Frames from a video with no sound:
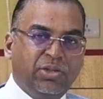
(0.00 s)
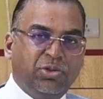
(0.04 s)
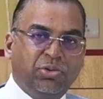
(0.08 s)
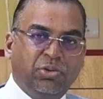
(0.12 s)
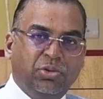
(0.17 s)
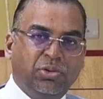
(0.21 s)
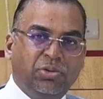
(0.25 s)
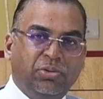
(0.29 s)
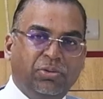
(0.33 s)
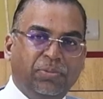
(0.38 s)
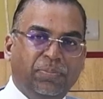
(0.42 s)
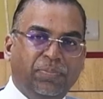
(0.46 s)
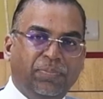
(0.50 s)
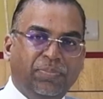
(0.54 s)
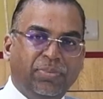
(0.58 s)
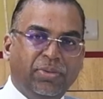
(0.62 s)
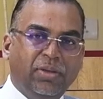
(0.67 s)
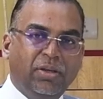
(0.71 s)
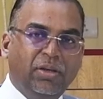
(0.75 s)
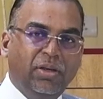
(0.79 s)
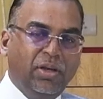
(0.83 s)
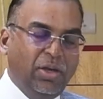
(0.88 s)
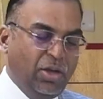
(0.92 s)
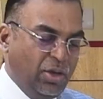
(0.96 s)
to you.
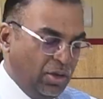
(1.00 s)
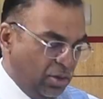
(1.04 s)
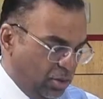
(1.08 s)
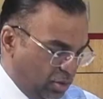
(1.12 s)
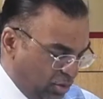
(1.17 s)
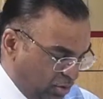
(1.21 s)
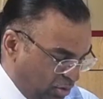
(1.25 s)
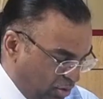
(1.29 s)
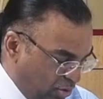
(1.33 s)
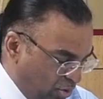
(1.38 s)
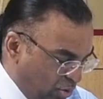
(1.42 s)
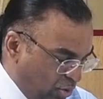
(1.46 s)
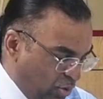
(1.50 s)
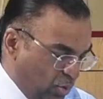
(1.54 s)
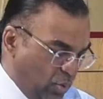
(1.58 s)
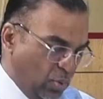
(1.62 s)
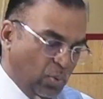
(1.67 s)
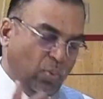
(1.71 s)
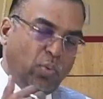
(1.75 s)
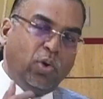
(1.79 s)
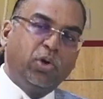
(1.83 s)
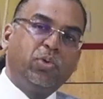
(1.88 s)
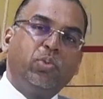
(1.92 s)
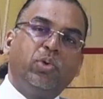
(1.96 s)

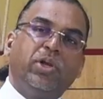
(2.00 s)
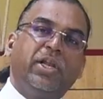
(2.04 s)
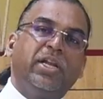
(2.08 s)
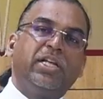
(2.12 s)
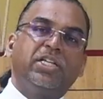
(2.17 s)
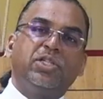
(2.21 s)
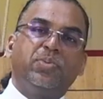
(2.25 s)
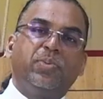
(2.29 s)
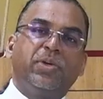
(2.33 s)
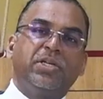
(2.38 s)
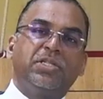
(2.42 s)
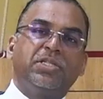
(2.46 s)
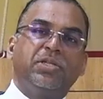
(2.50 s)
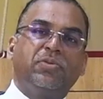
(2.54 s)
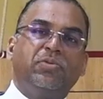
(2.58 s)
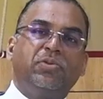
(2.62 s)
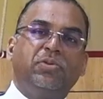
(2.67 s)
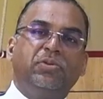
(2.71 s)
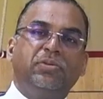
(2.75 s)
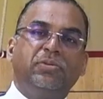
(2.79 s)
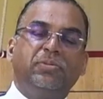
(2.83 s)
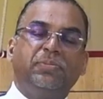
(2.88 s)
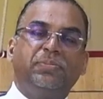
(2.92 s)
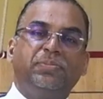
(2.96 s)
What would an expressive
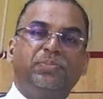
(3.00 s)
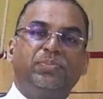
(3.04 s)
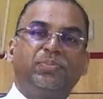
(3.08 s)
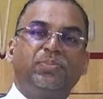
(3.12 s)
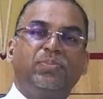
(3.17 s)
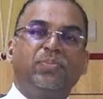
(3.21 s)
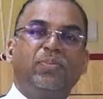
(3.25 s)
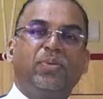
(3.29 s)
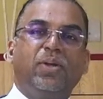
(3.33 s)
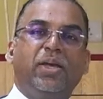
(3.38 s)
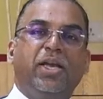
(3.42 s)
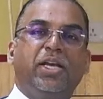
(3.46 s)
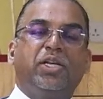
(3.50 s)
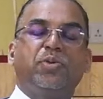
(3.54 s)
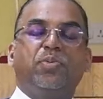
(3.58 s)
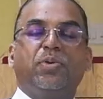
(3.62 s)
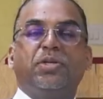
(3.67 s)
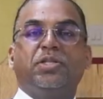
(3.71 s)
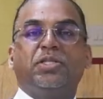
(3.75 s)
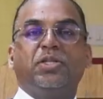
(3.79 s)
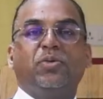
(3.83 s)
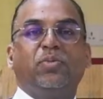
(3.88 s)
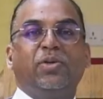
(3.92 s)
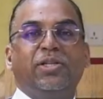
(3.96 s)
do?
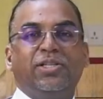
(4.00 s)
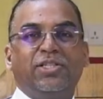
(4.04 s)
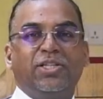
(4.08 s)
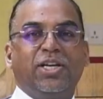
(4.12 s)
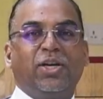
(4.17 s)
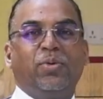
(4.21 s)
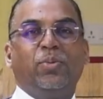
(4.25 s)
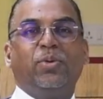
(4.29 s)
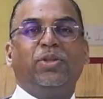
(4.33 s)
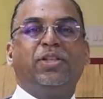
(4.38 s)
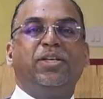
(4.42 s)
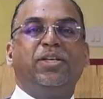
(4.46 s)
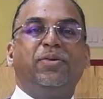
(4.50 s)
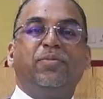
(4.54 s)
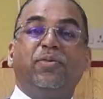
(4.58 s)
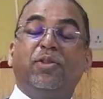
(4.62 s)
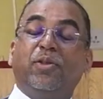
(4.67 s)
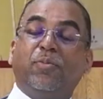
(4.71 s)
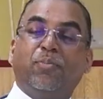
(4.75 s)
Expressive will check with him,